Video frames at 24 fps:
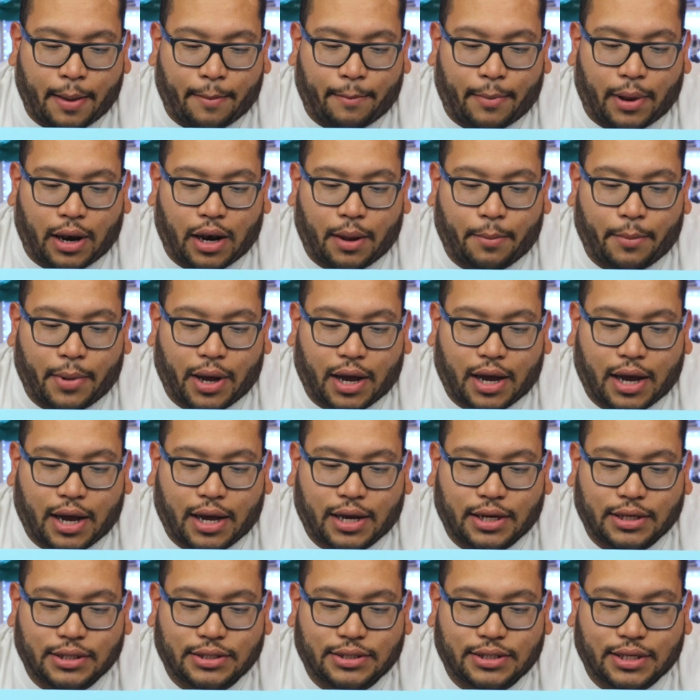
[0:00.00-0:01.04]

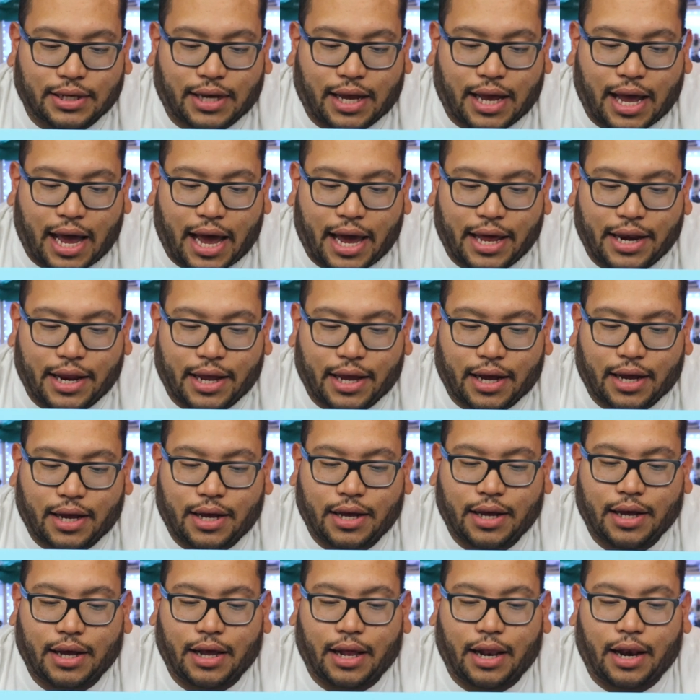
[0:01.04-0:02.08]
melanocytic
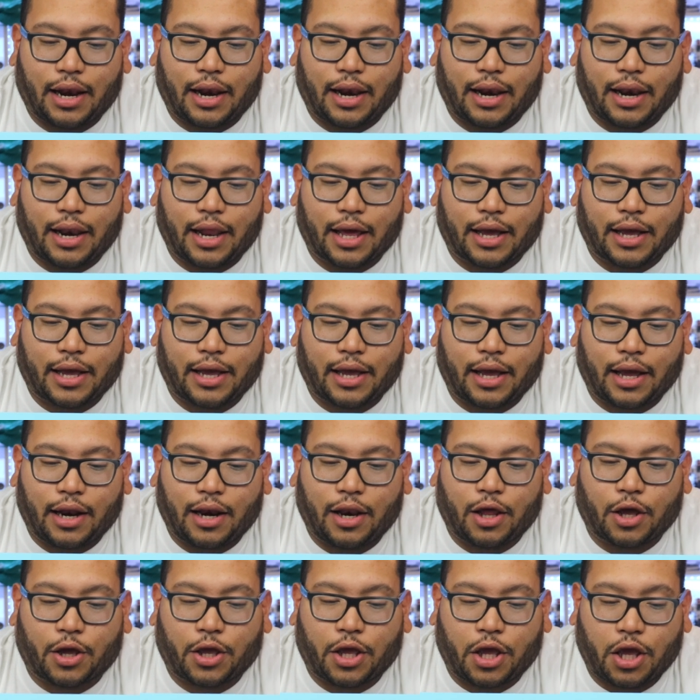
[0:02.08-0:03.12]
le
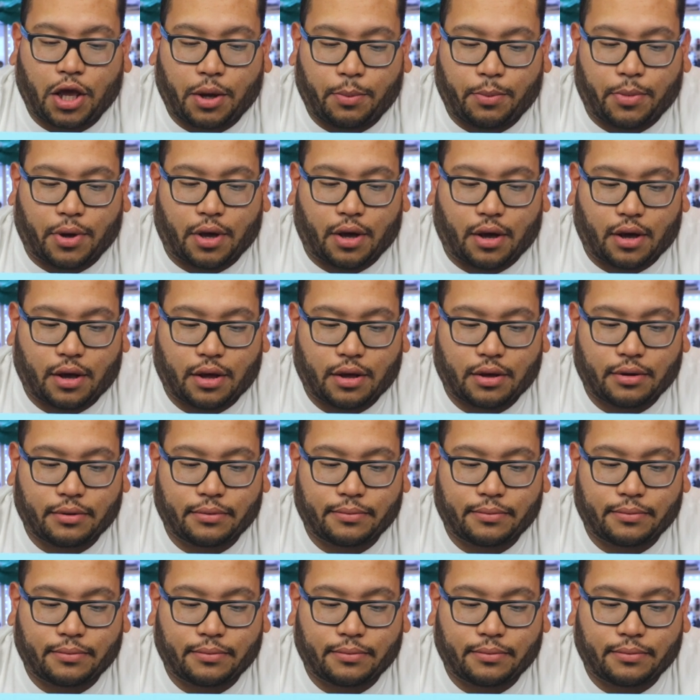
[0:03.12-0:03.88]
leukemia.